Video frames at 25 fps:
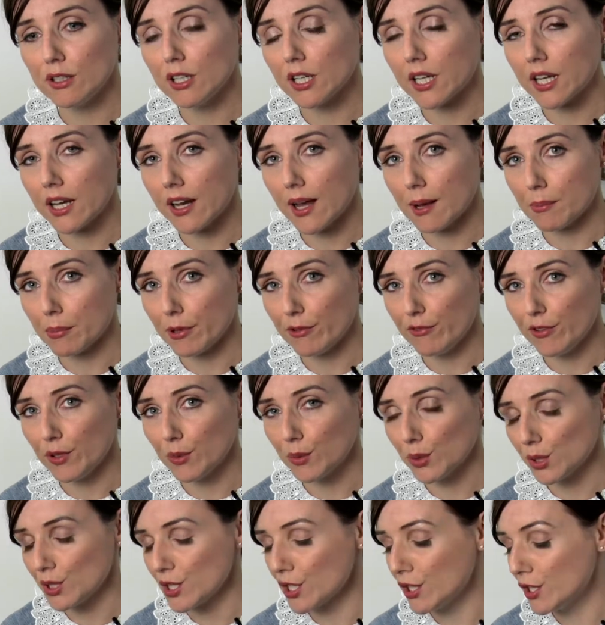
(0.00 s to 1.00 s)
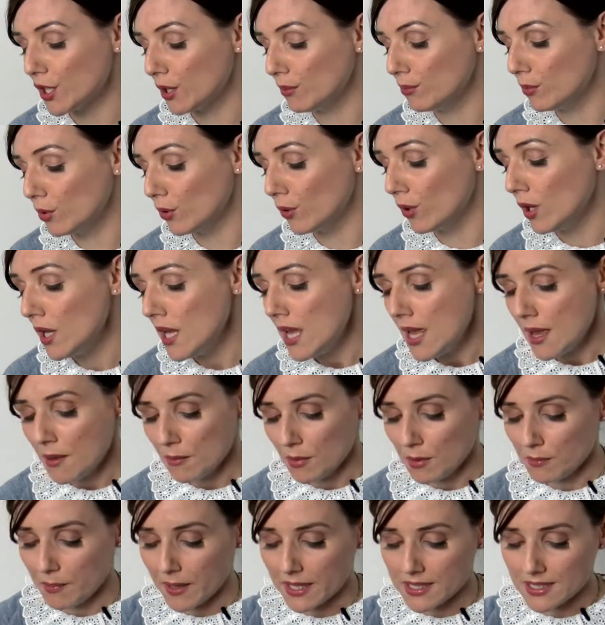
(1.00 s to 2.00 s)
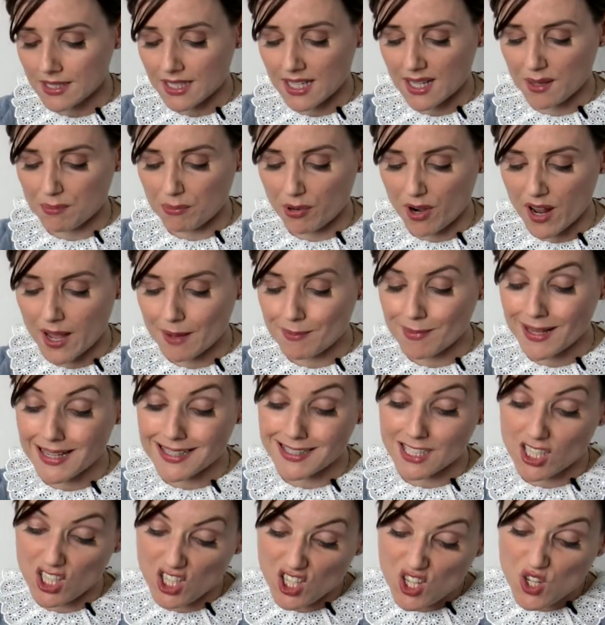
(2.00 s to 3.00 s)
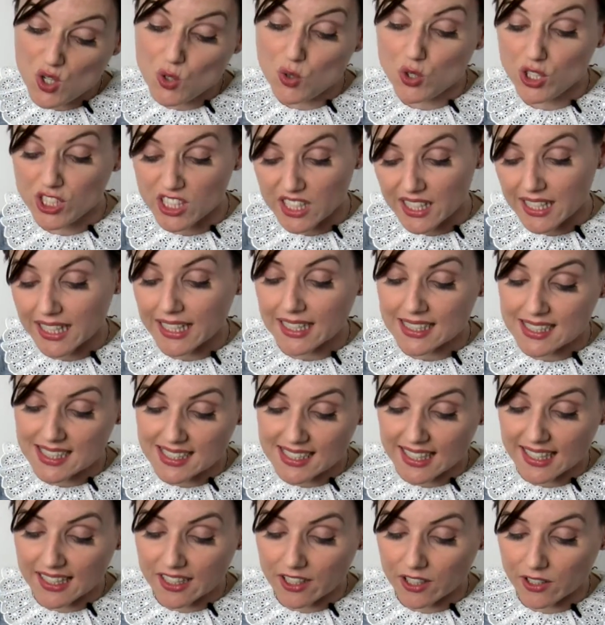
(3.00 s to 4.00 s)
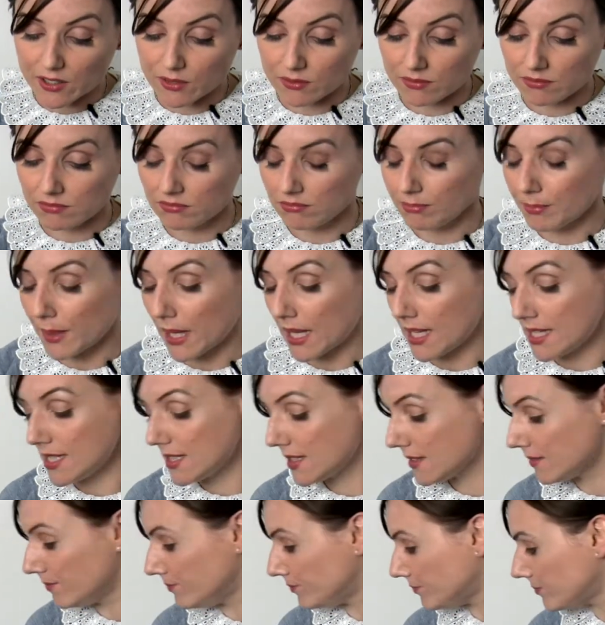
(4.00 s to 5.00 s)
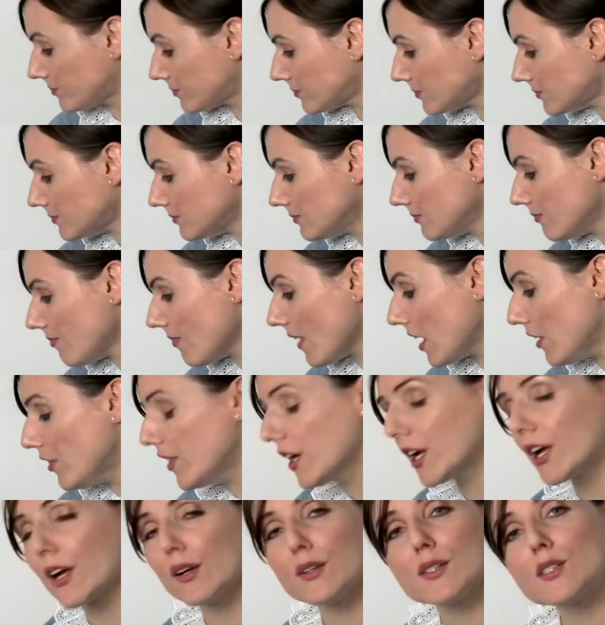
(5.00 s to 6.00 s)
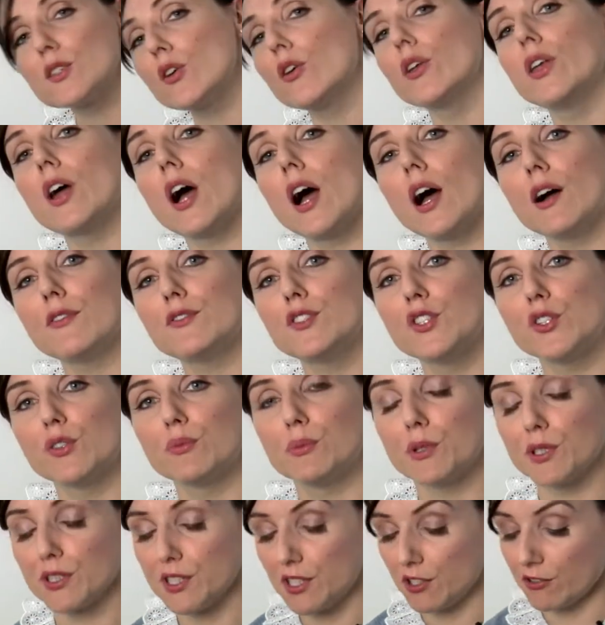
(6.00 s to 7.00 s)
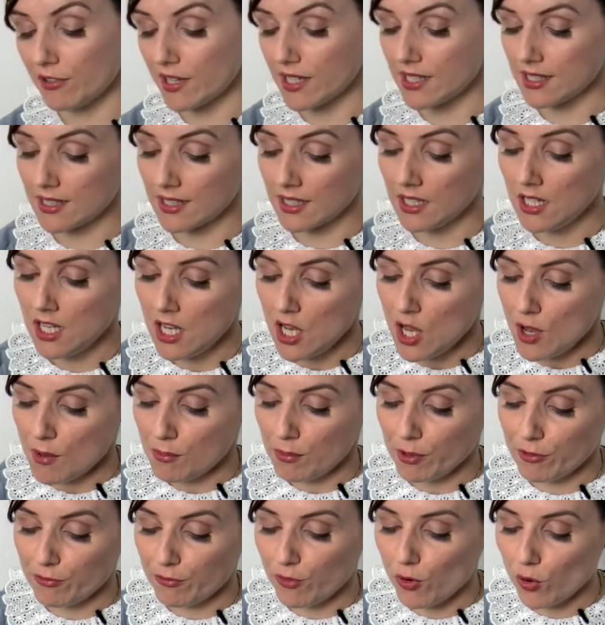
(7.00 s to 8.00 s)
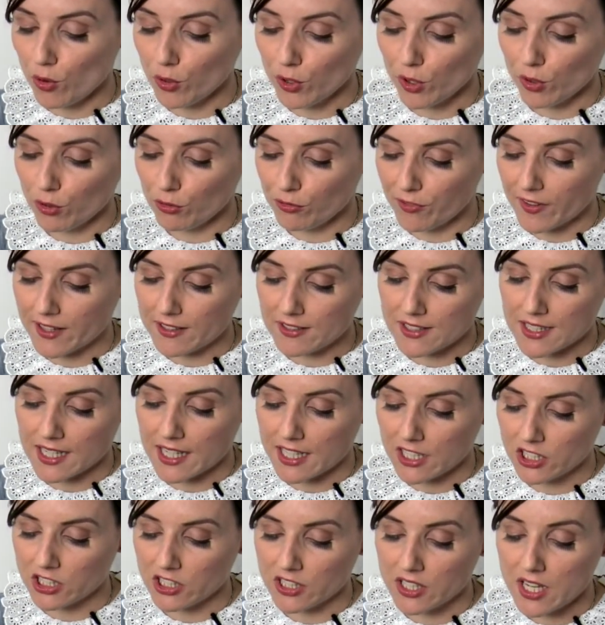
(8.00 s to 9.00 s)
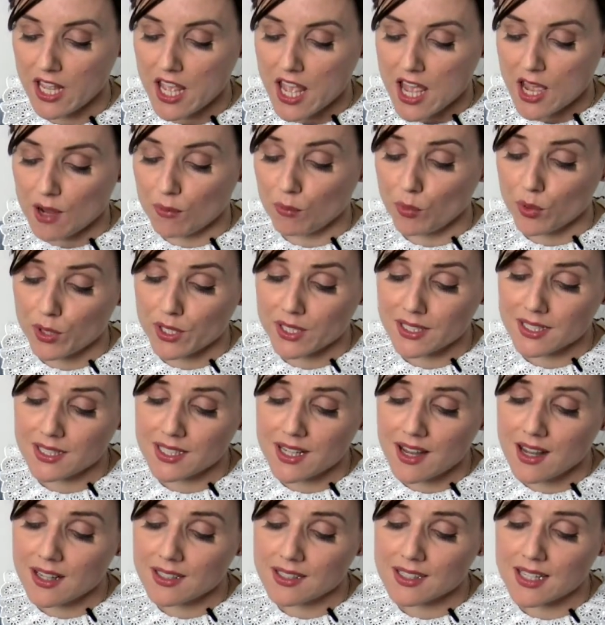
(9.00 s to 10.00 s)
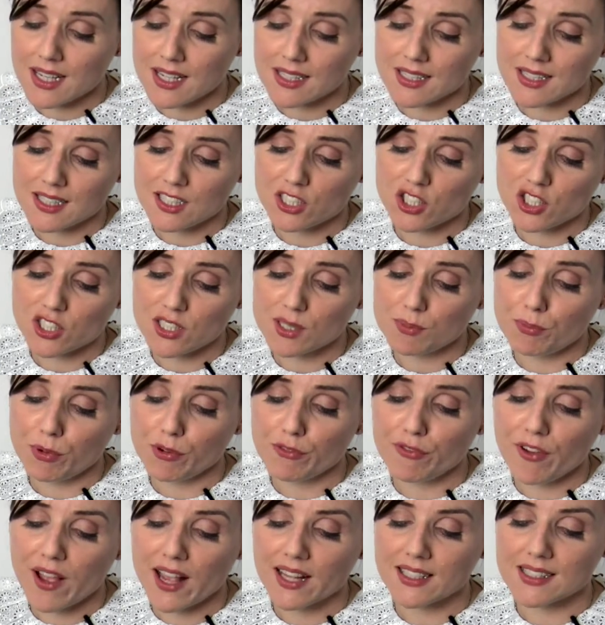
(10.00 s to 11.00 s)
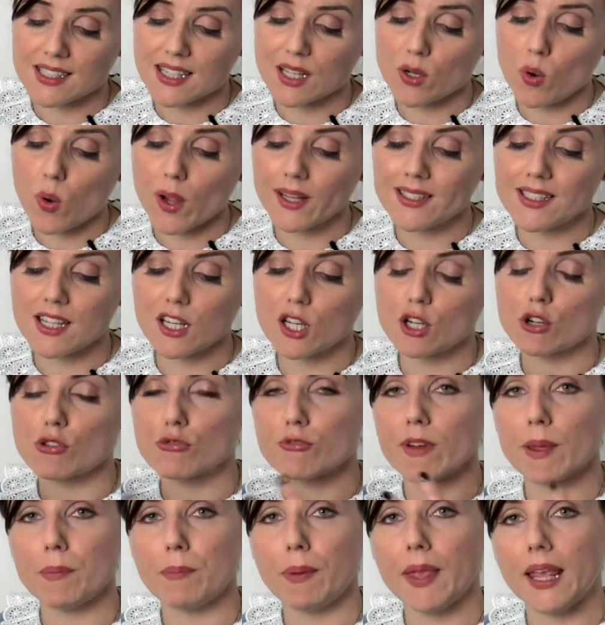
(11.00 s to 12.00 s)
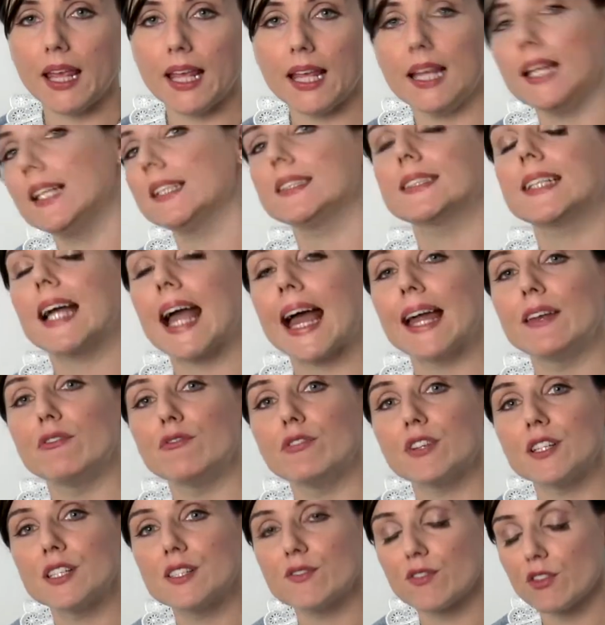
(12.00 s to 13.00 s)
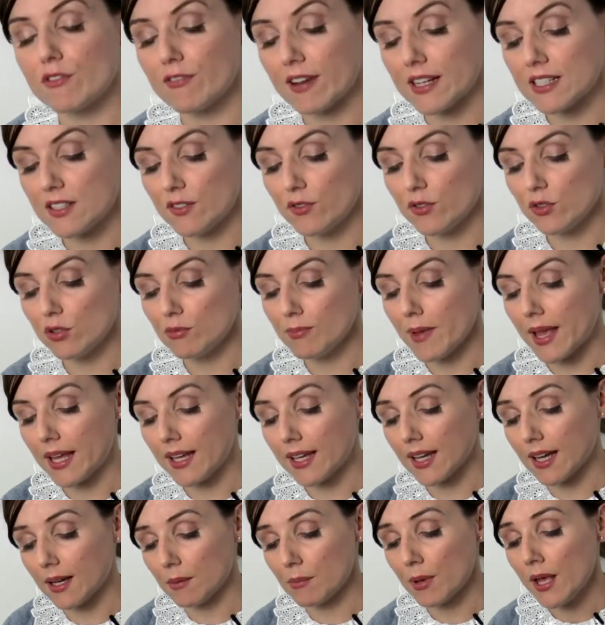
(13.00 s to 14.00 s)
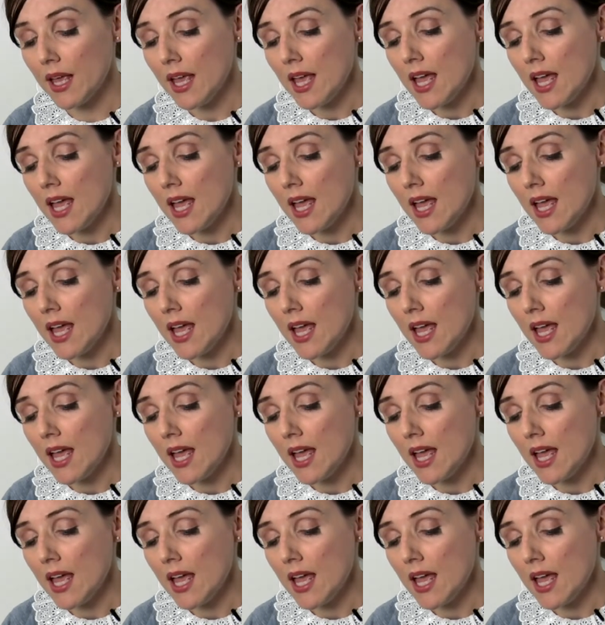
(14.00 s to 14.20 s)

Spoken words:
look it up if you want to know more. But basically a primer is usually a silicone base that goes on after your moisturiser, before your foundation, and what it does is it just provides quite a grippy canvas for the rest of your makeup,